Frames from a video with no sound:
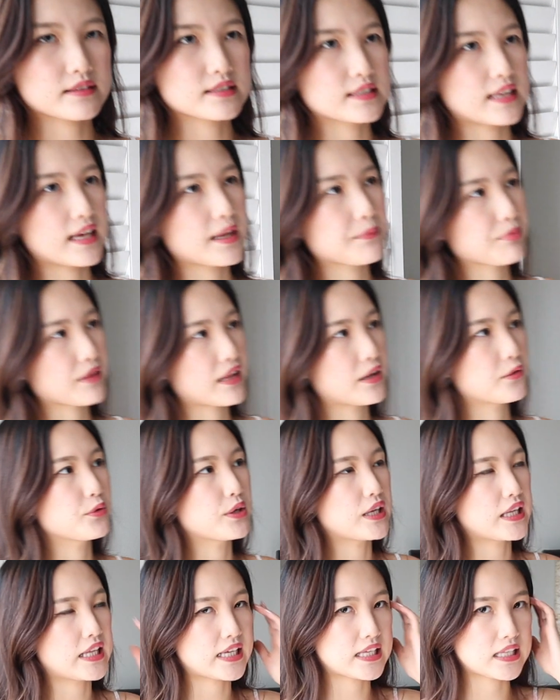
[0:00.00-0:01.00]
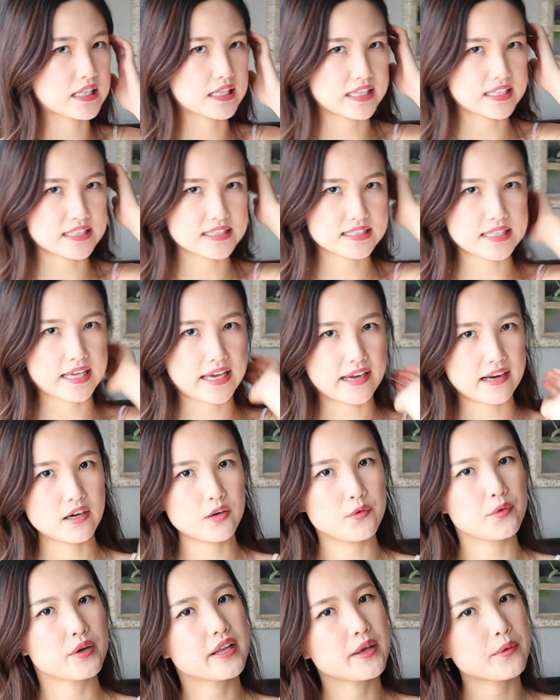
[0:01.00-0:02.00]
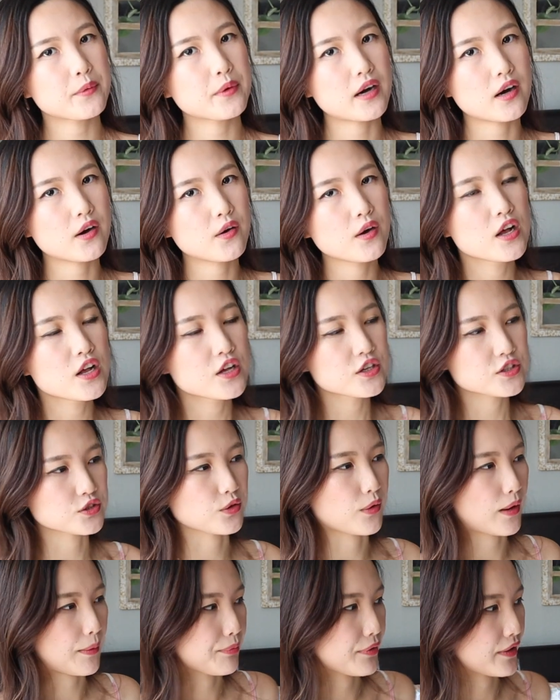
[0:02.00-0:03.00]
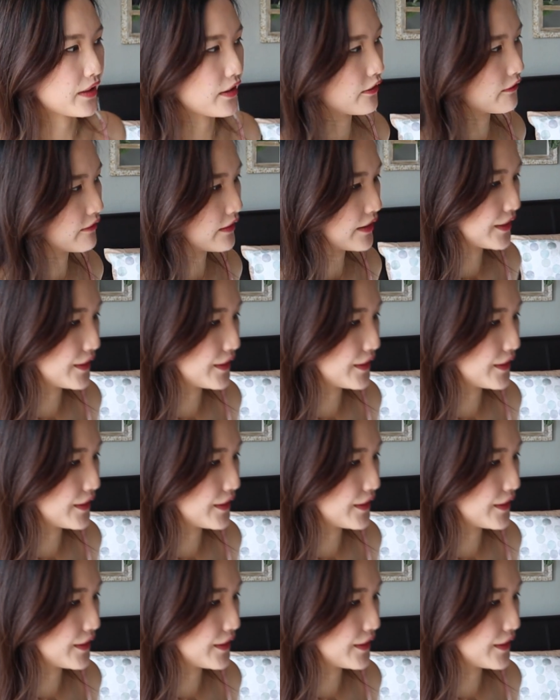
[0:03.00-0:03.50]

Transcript: snake plant really cleans air really well. So I put it over